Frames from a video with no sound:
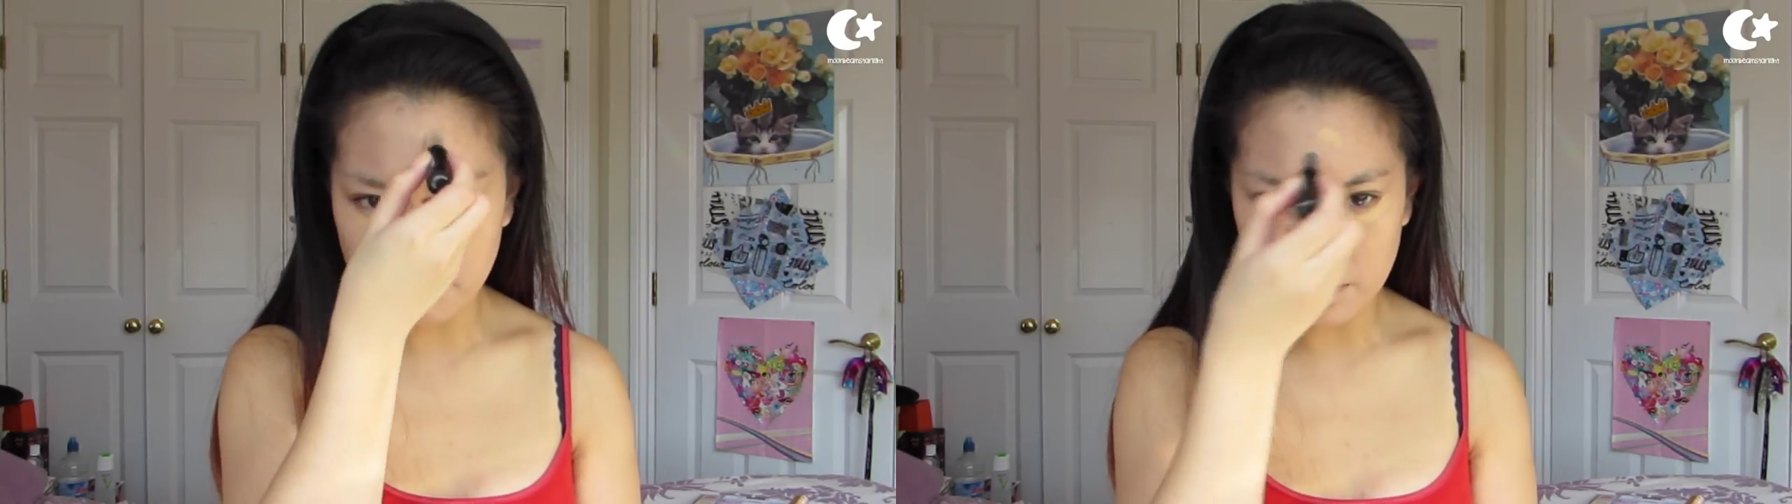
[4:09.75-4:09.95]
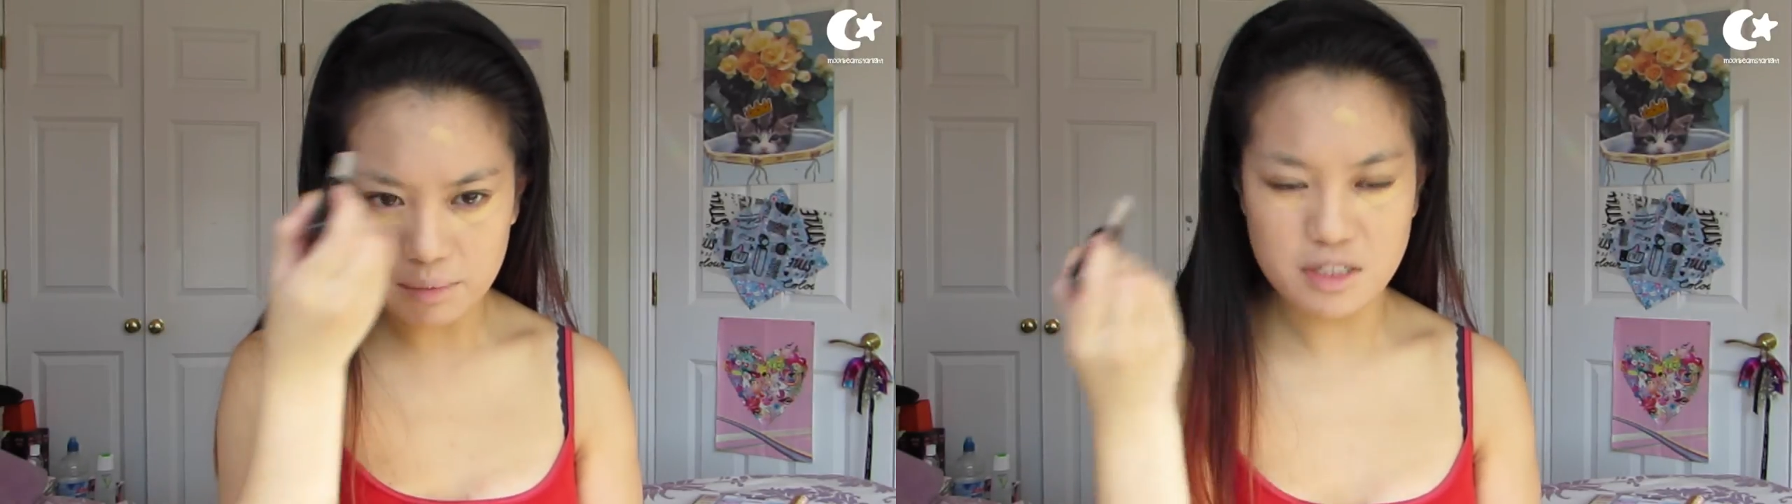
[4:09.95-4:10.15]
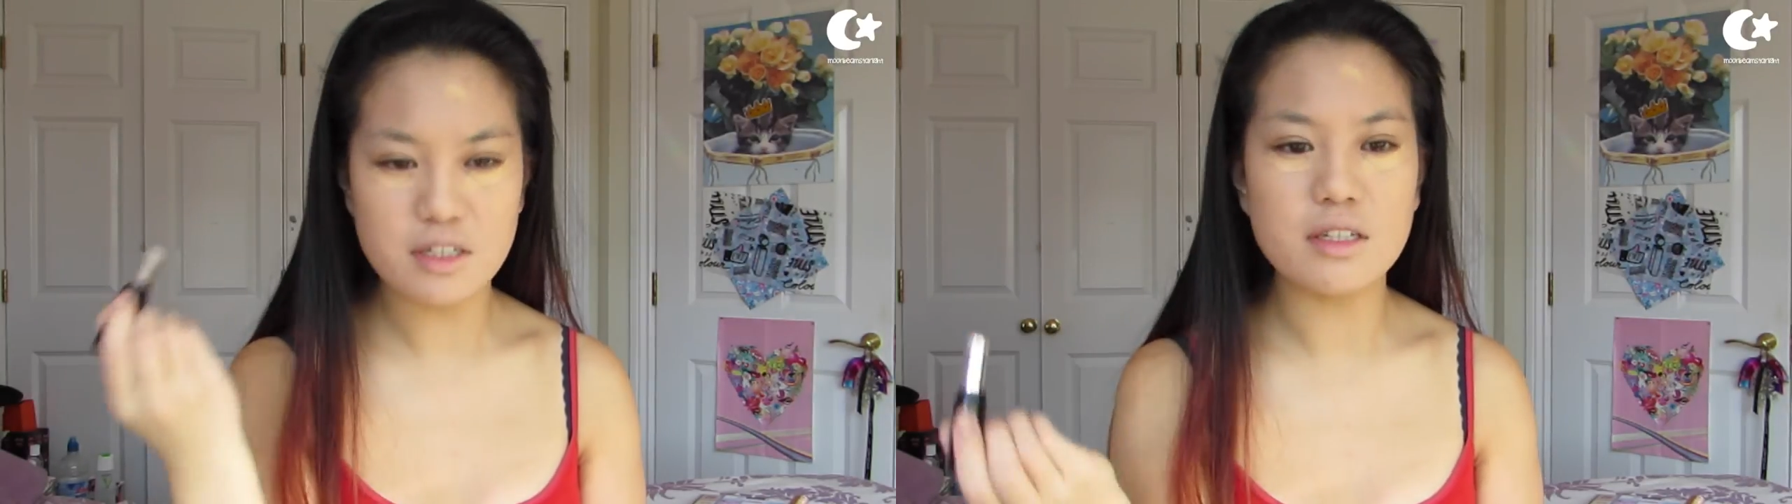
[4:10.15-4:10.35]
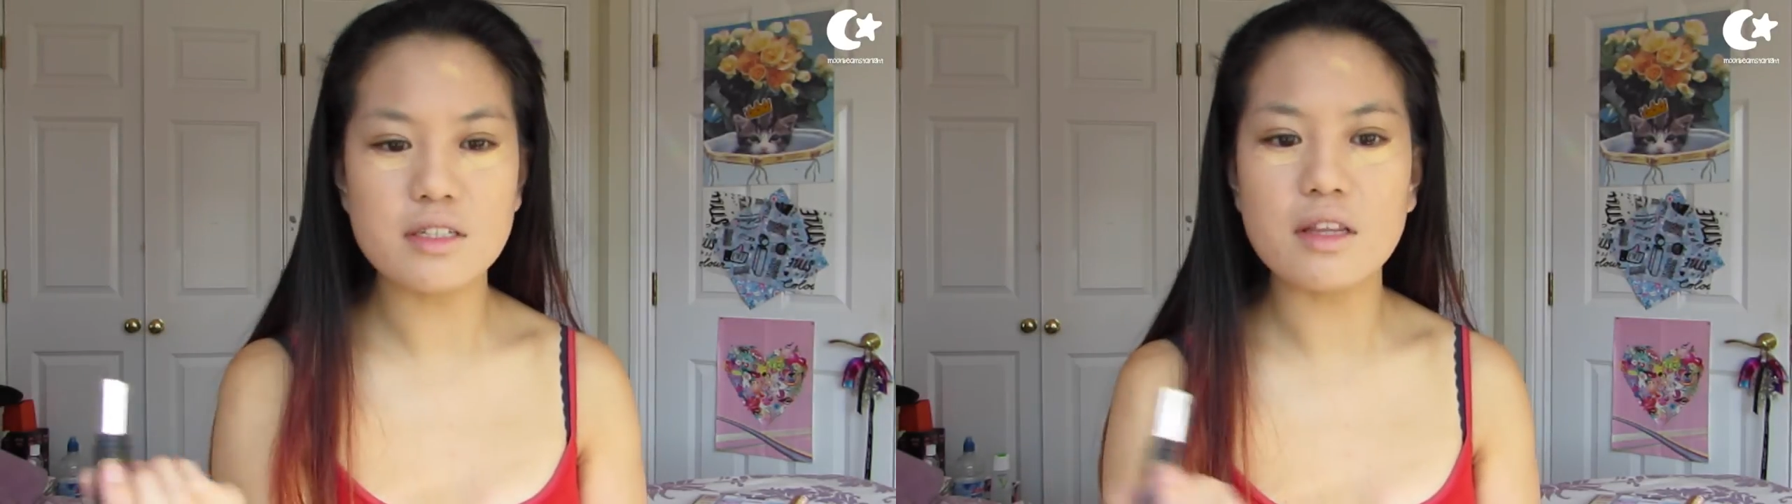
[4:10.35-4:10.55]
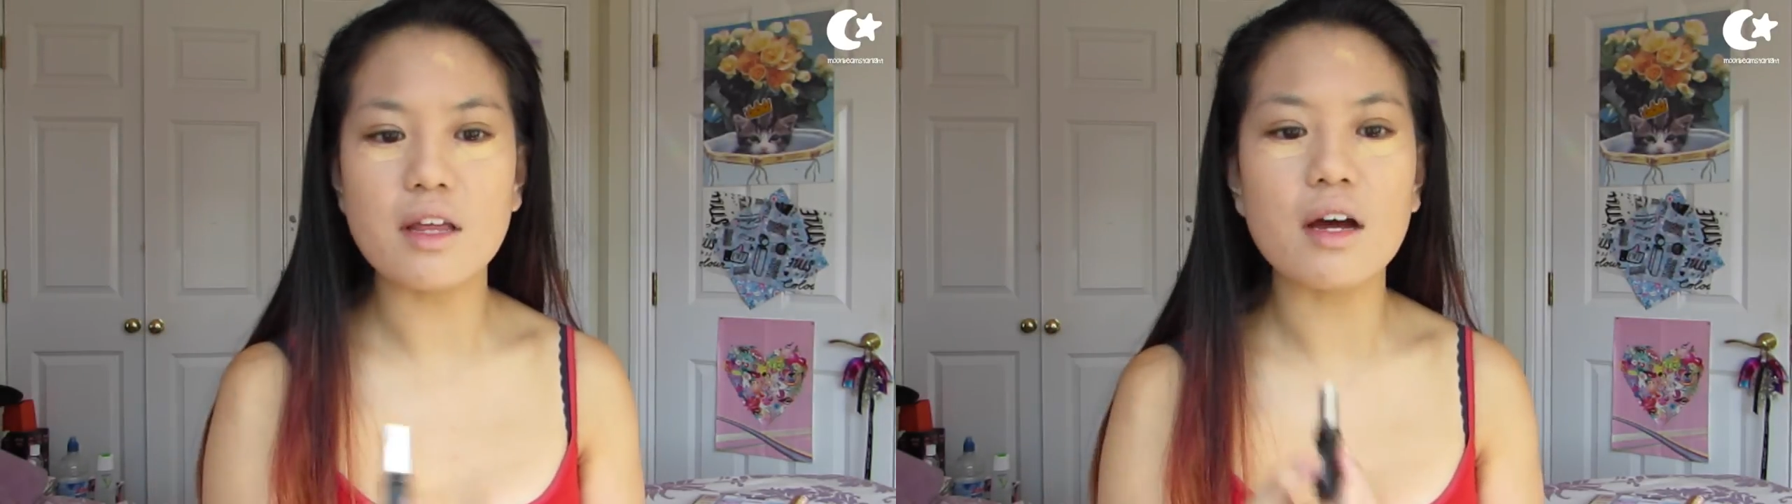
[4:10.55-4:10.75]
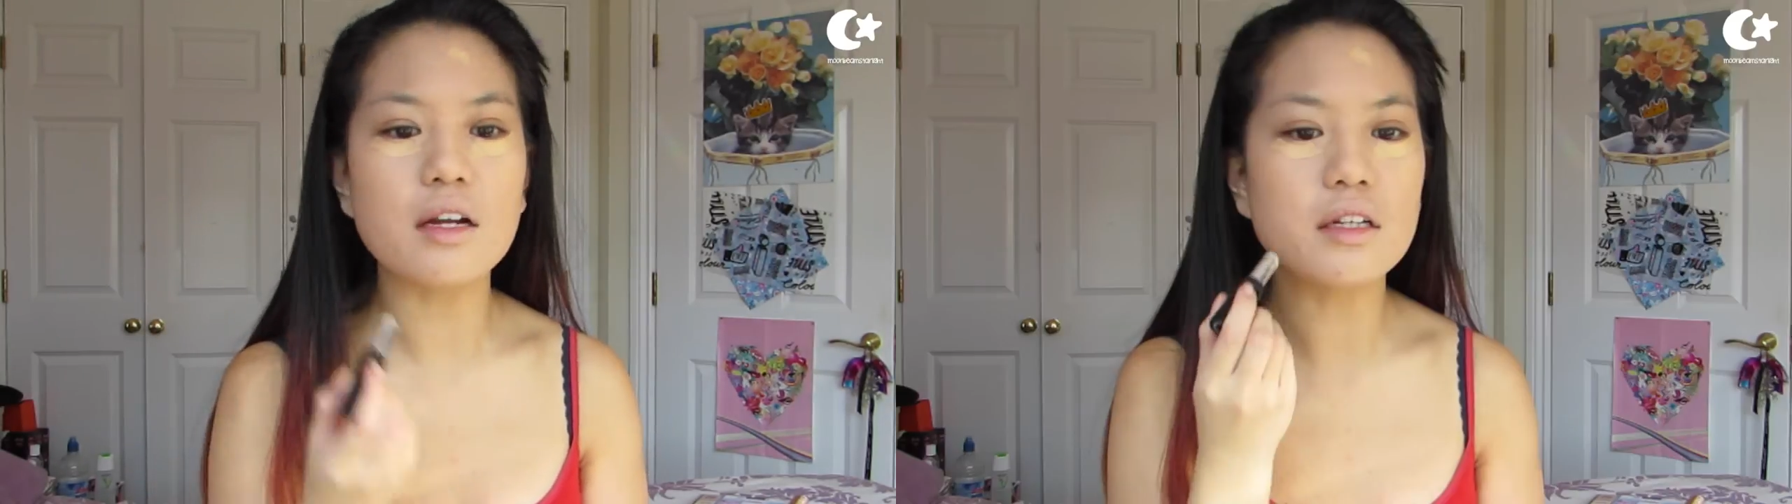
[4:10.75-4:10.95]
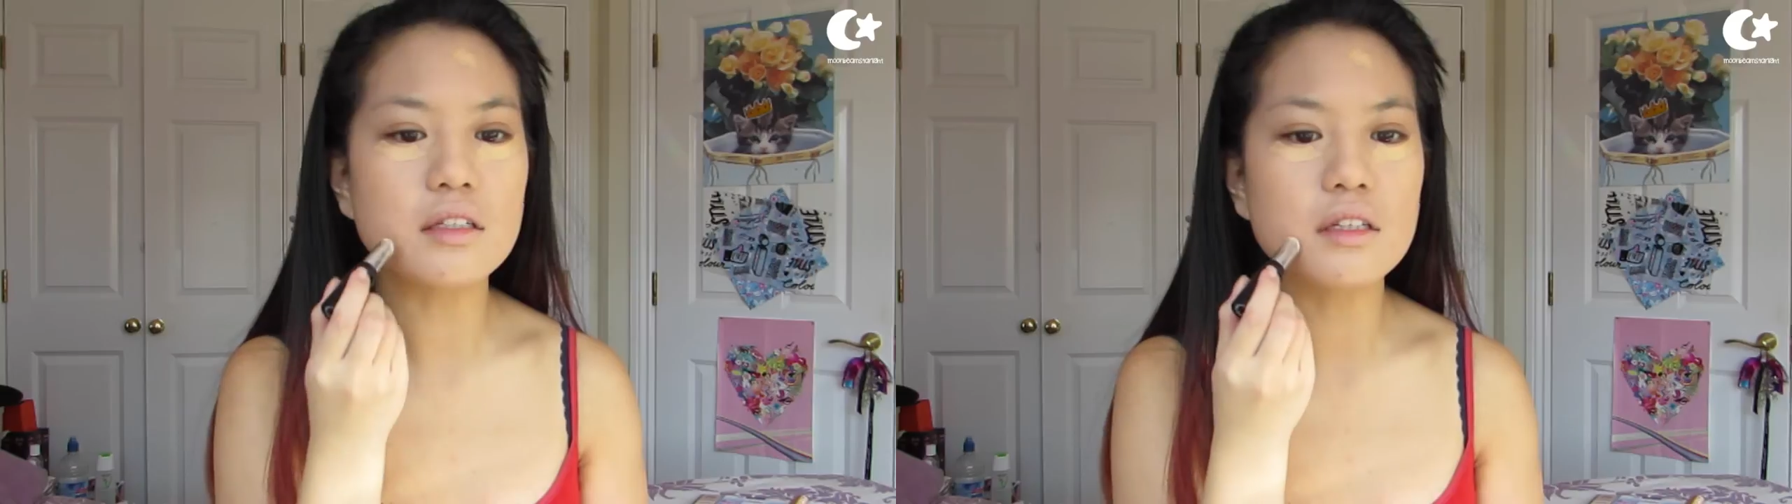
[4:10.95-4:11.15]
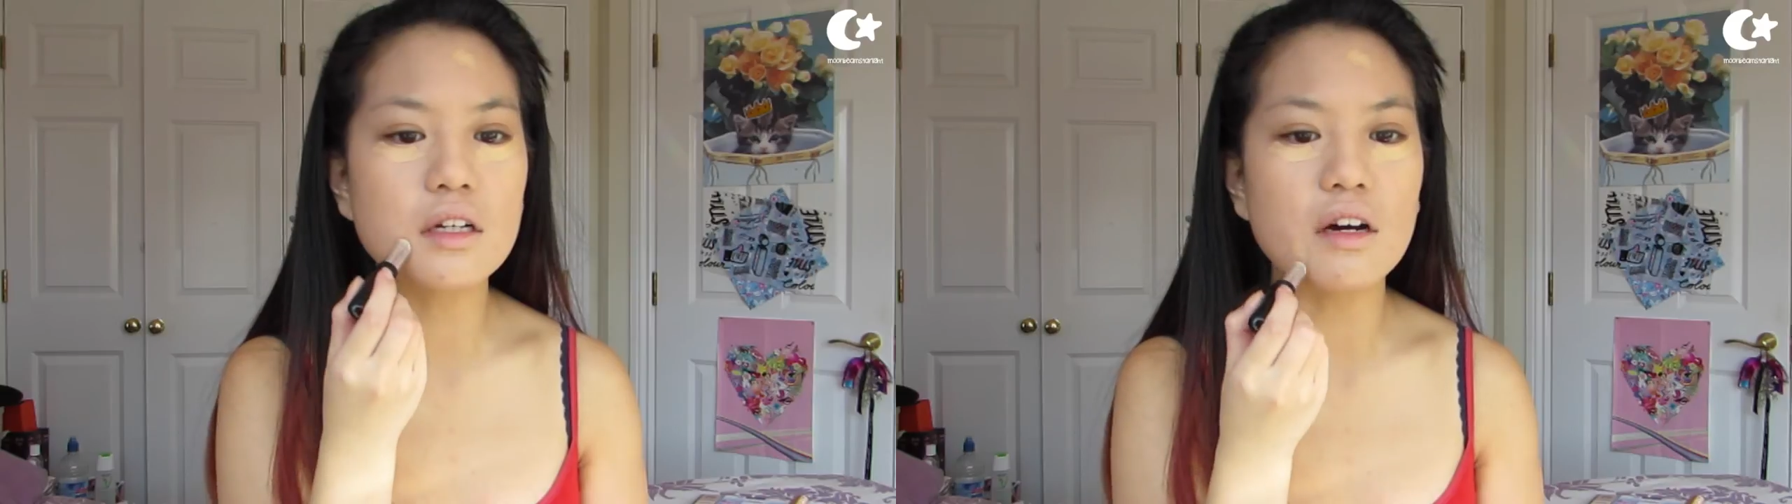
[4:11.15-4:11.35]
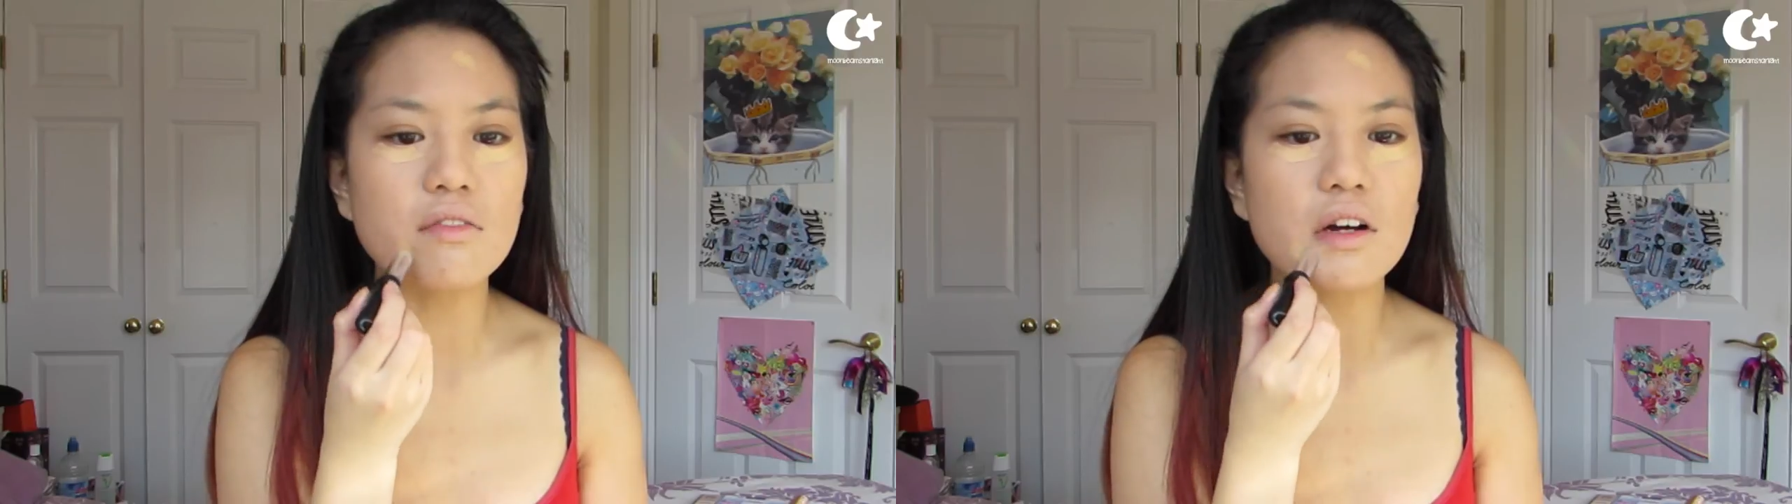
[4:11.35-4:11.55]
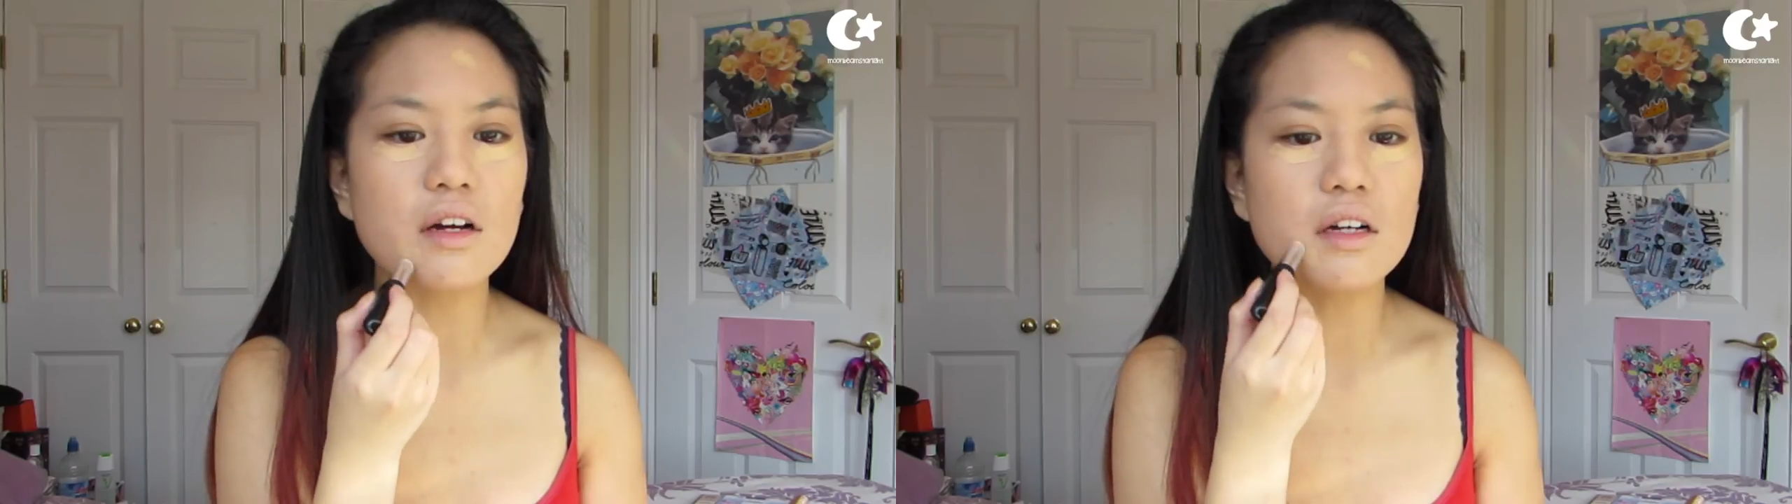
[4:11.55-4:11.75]
blemishes that I need to
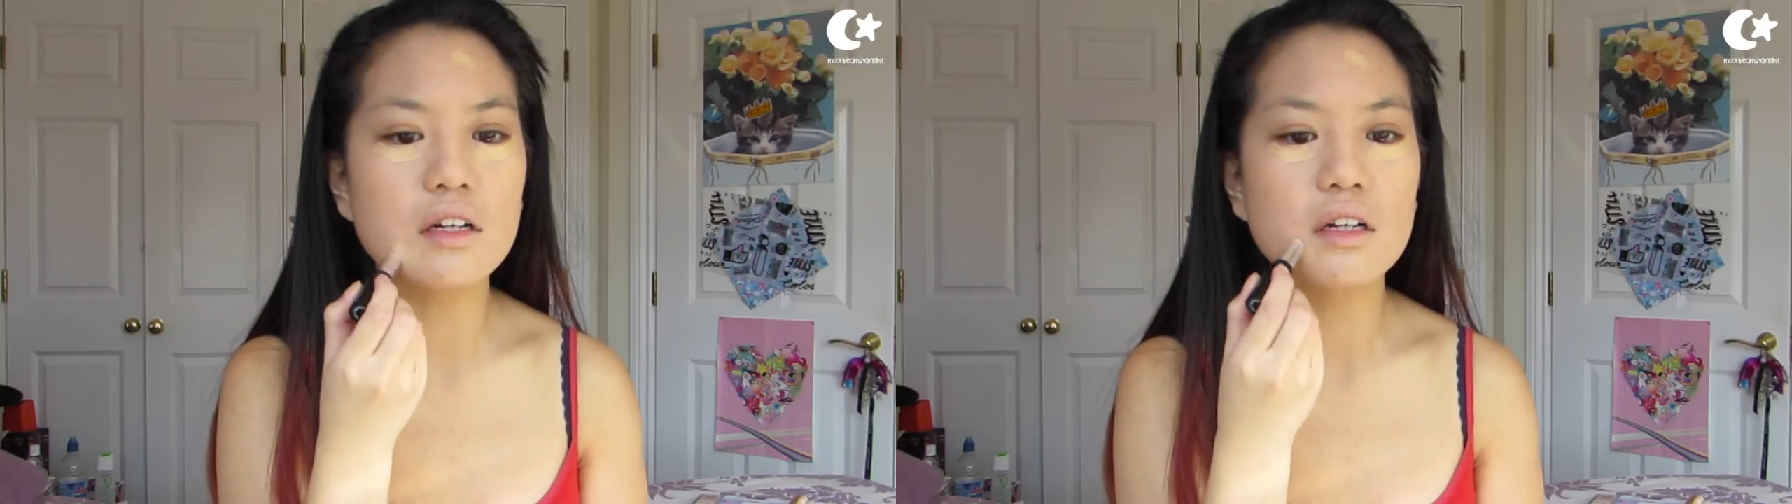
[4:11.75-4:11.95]
cover.